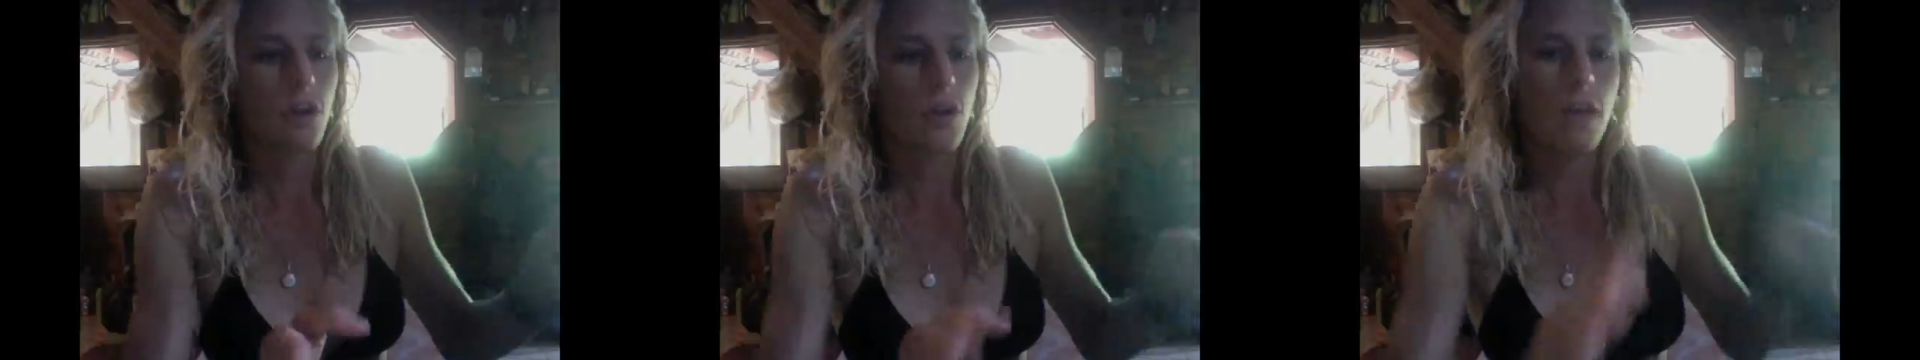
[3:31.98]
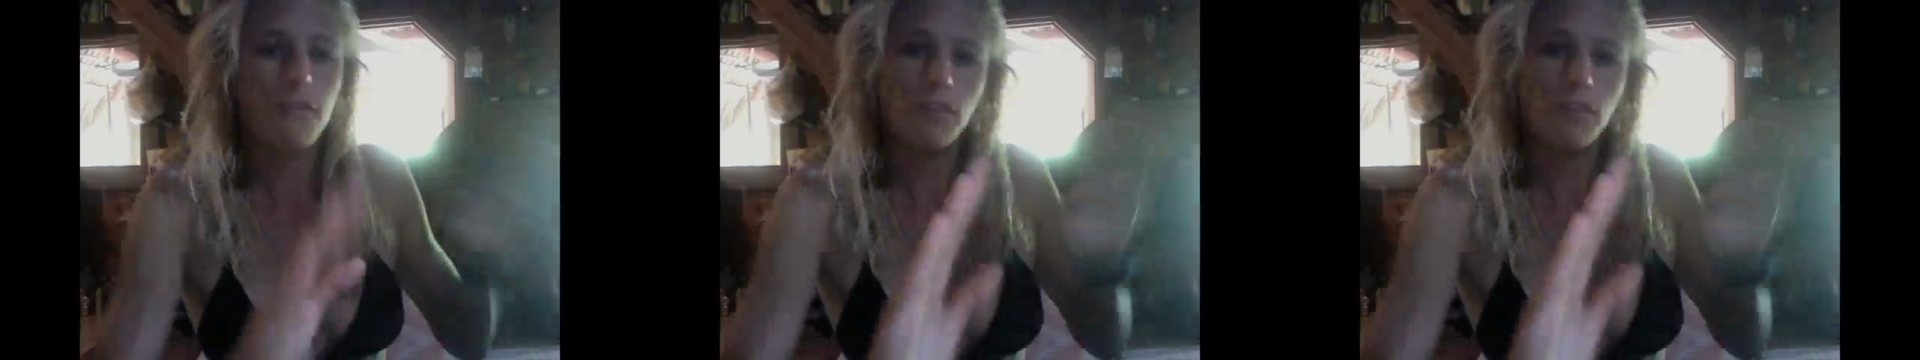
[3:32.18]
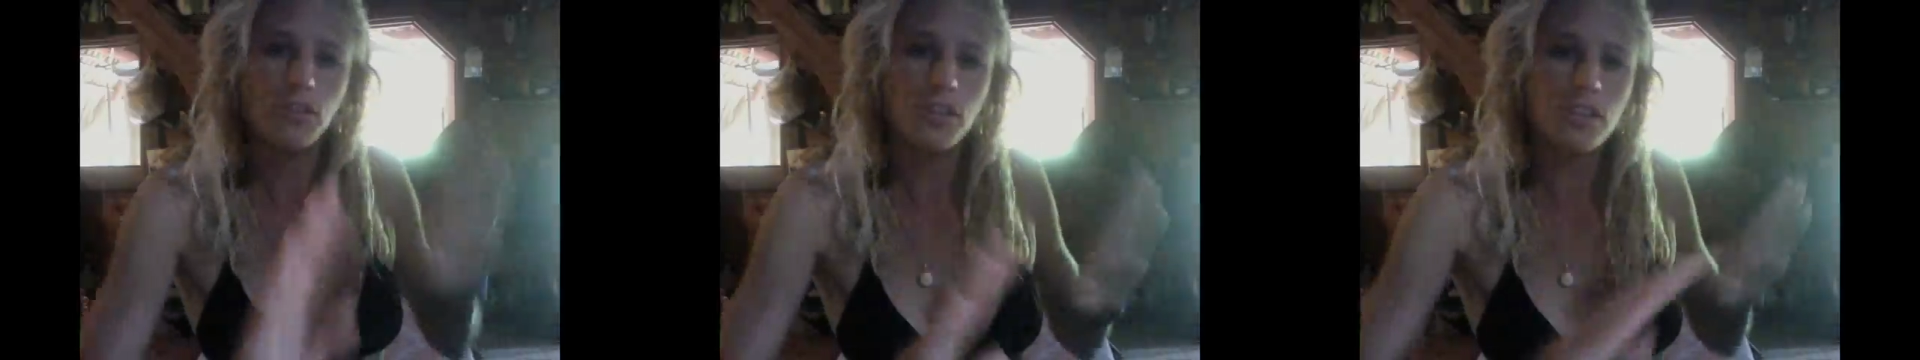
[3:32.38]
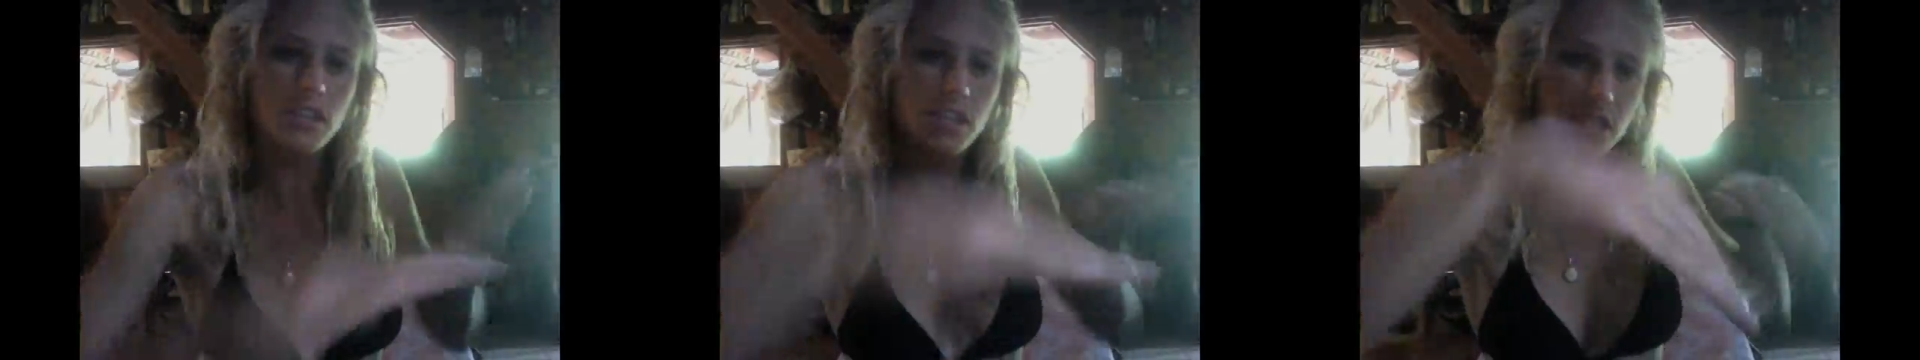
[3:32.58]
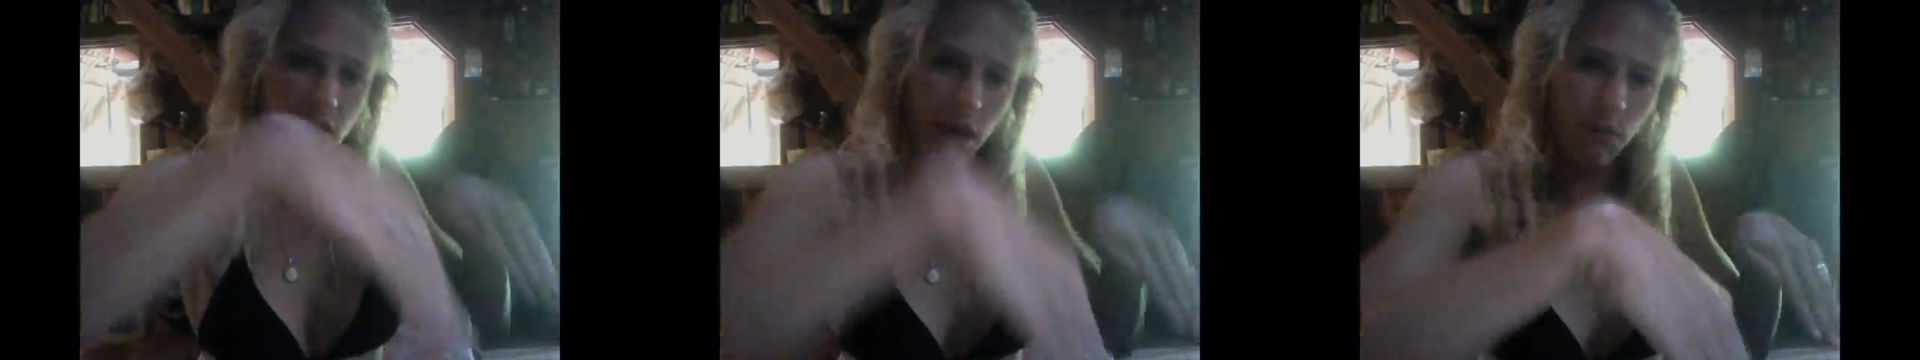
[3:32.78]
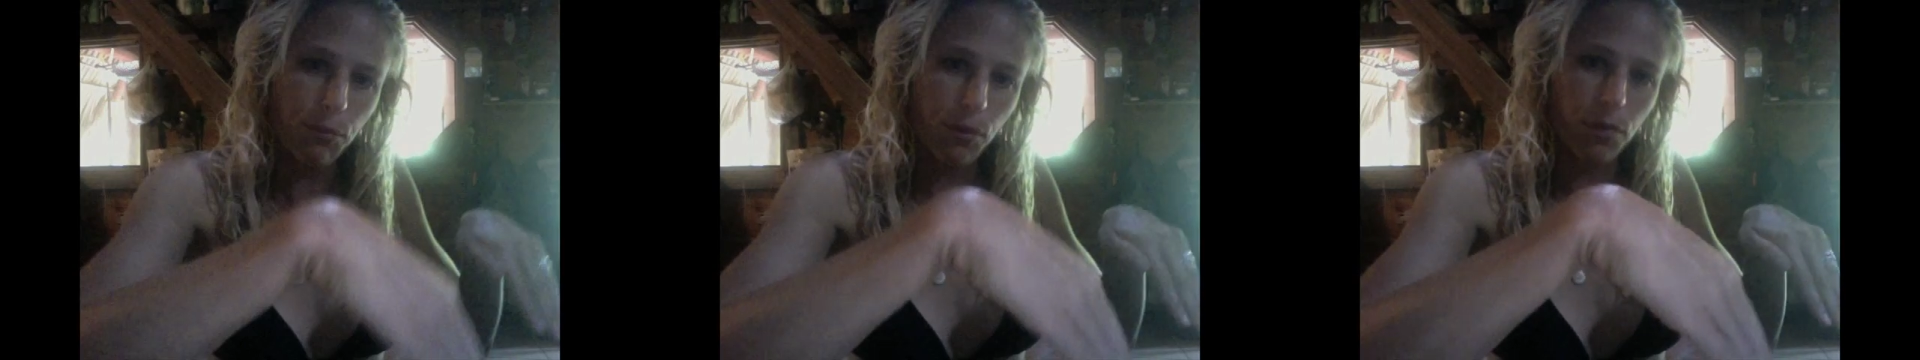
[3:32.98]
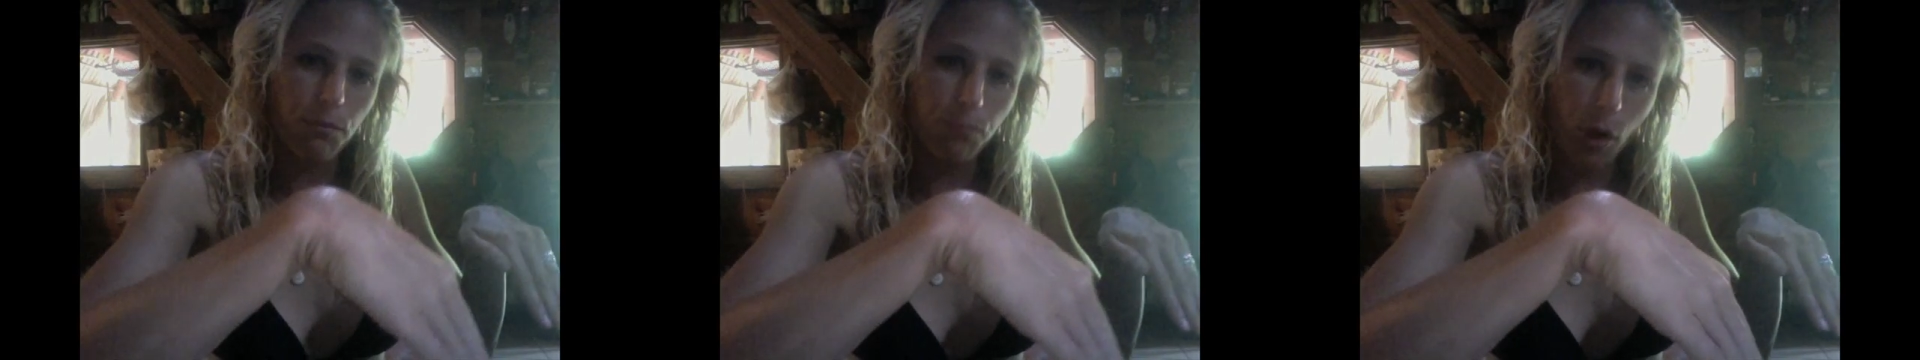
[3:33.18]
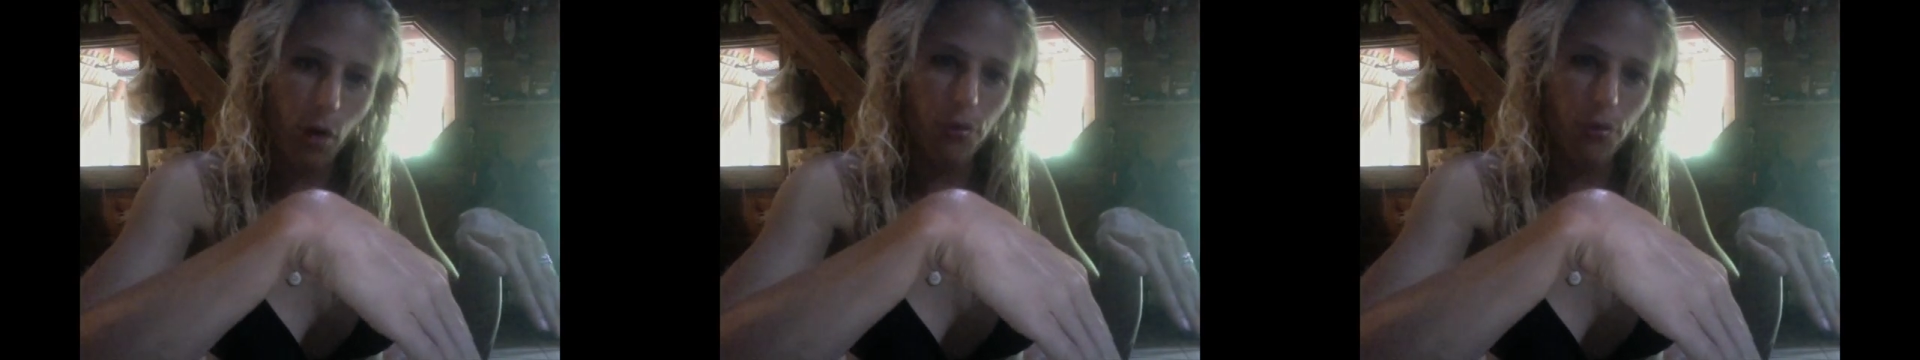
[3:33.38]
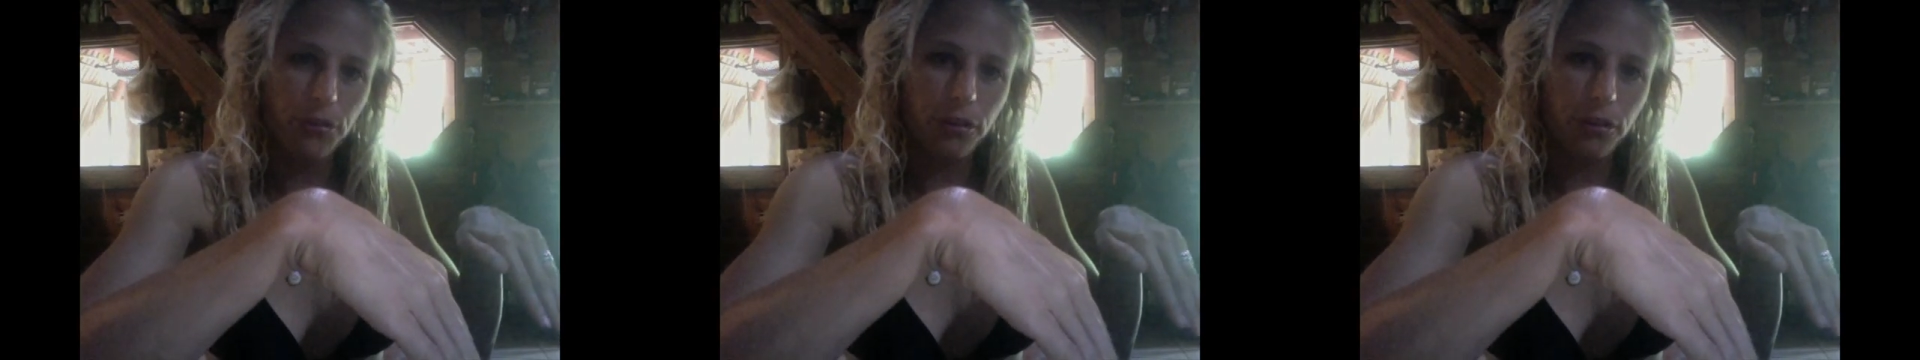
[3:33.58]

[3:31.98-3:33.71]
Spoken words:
if you just tip with both